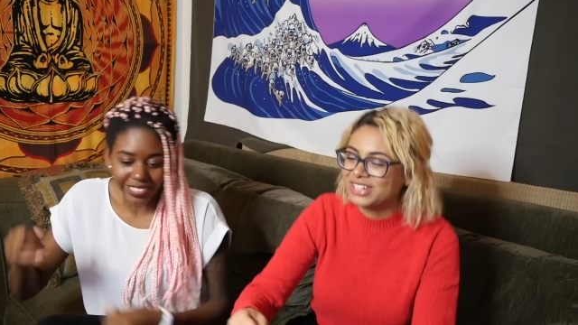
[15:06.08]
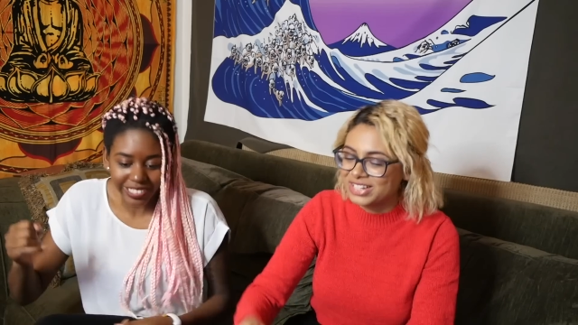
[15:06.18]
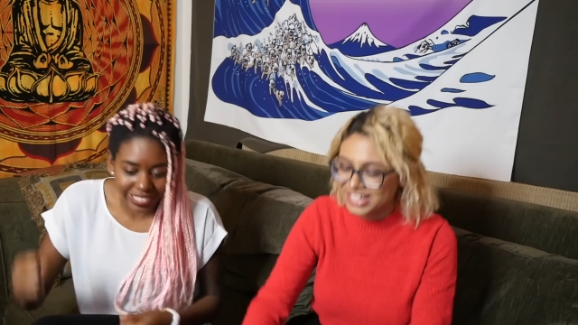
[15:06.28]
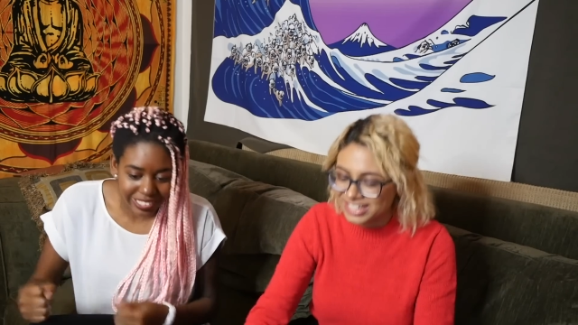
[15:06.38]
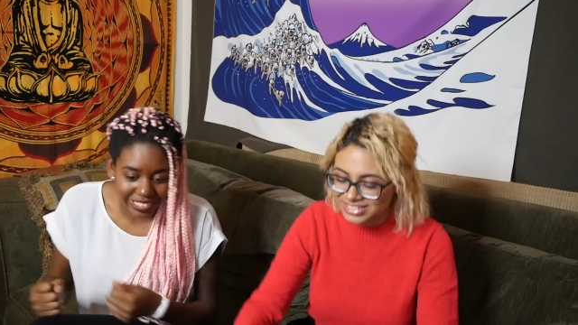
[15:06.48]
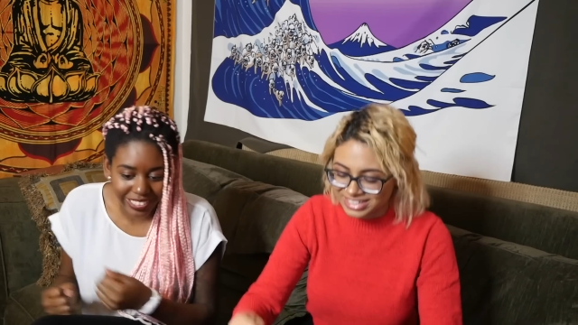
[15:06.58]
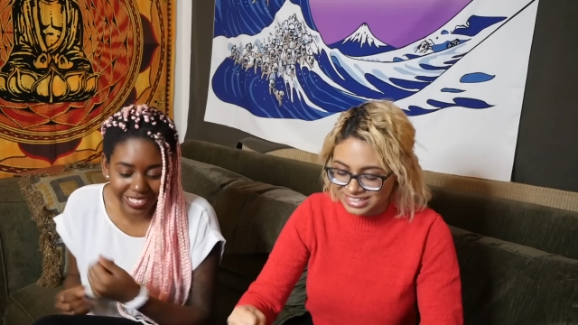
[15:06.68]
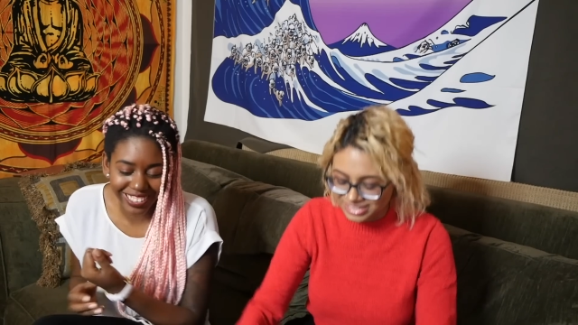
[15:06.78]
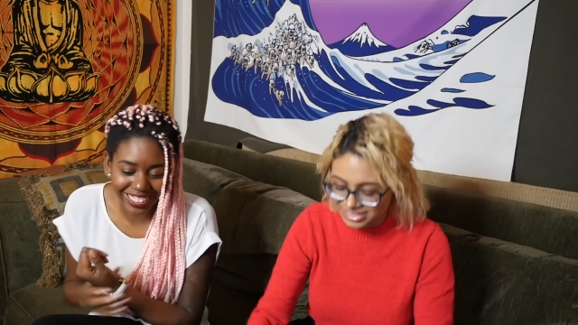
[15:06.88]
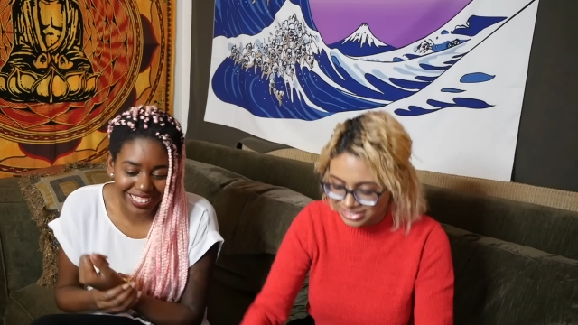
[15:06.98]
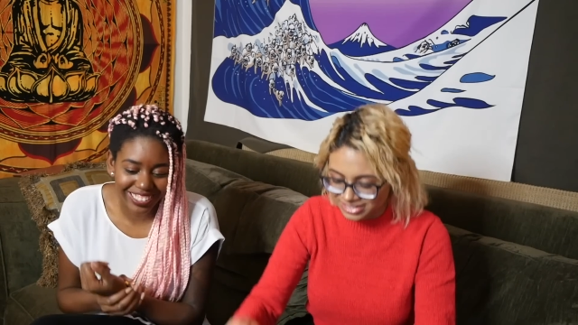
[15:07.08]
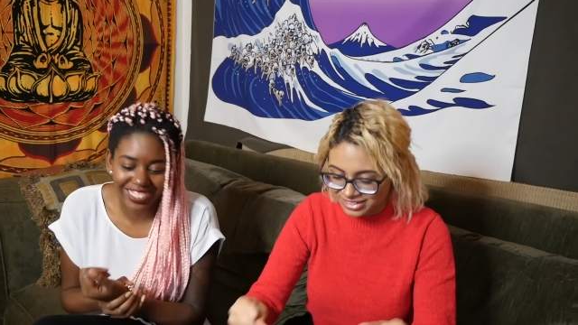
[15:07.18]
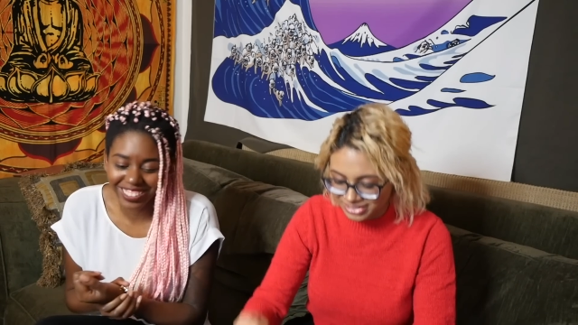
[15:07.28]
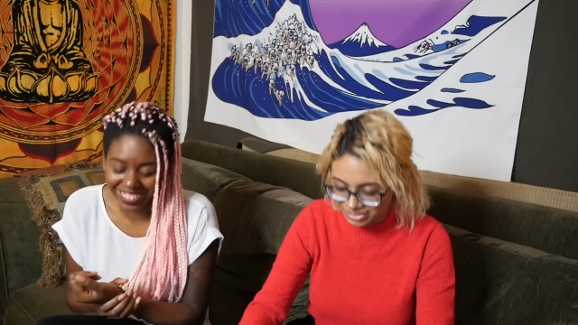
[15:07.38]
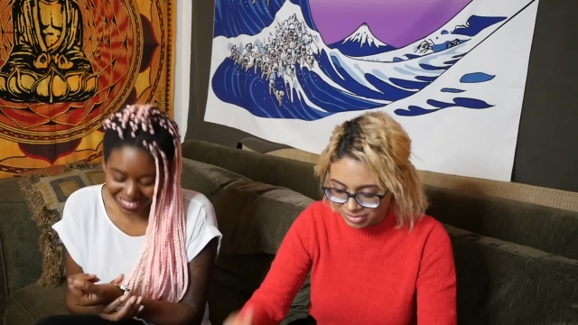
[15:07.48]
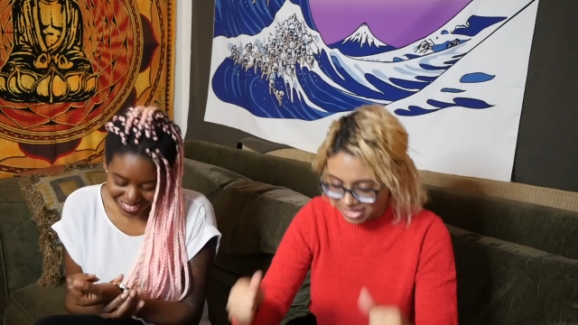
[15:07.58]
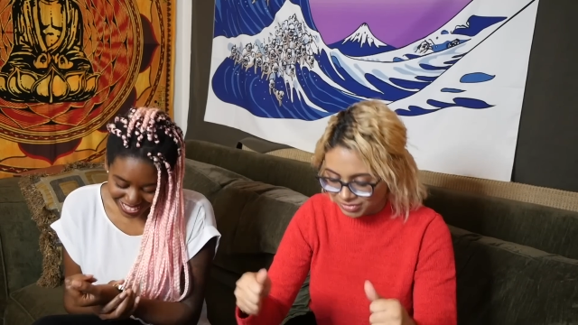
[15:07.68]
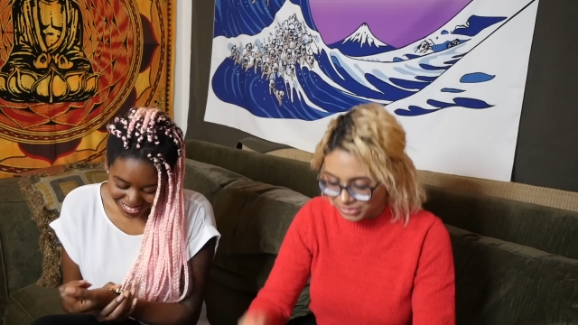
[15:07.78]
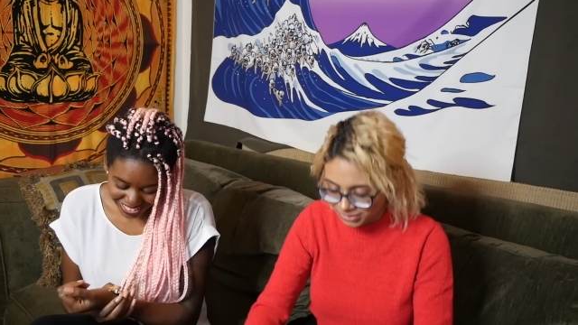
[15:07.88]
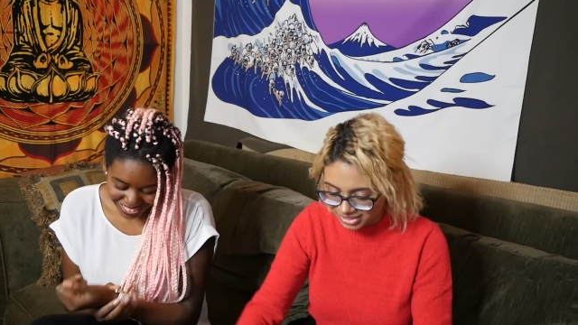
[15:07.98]
Speaker 1: looking, he's like, duh, I'm going to have
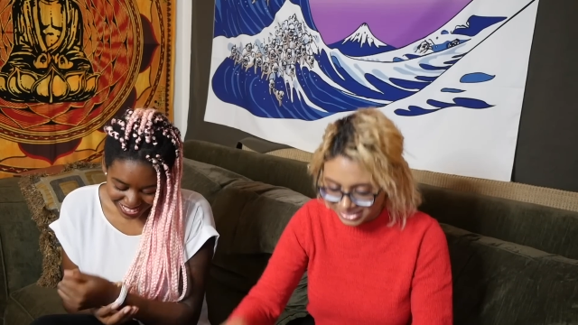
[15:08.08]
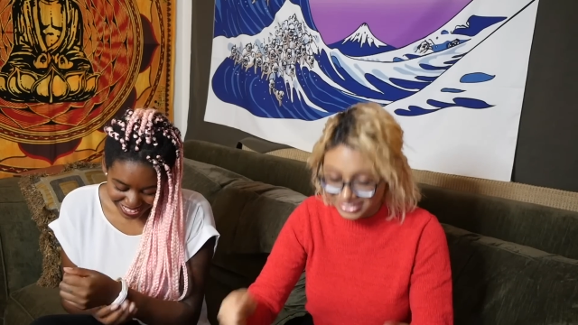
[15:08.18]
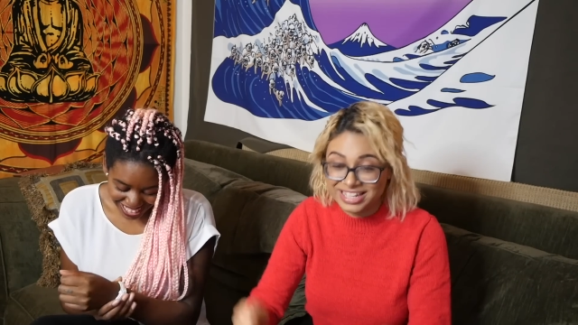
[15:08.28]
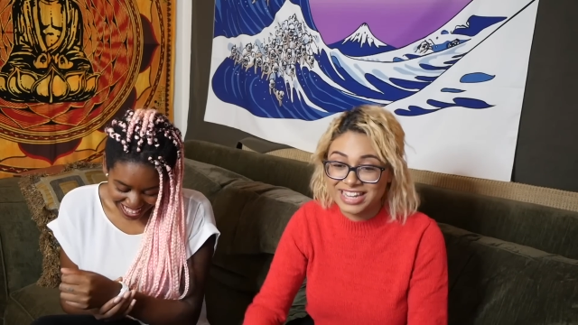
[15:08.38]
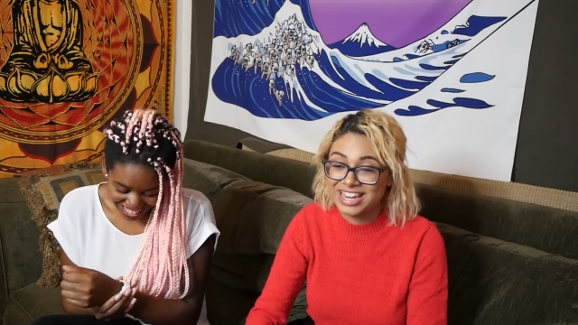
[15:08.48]
to do this. And he,